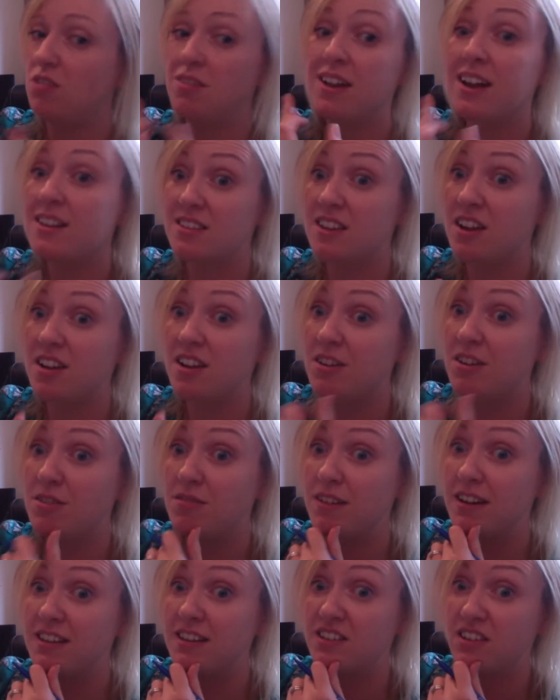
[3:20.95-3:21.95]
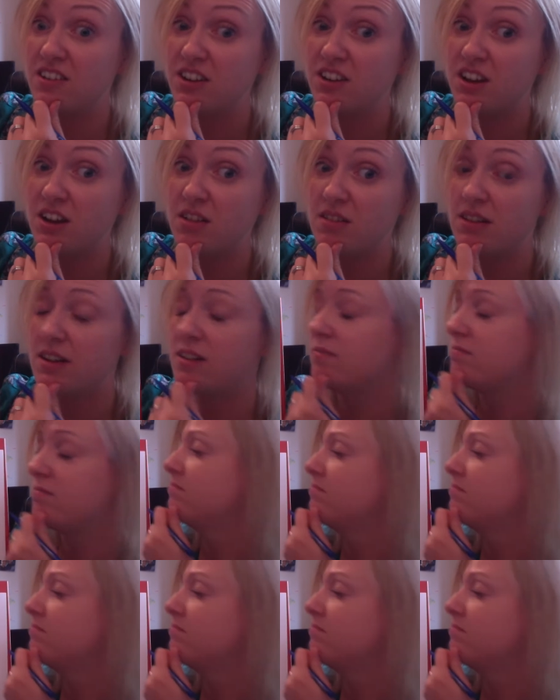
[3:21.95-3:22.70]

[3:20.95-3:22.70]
That's the only reason I know that.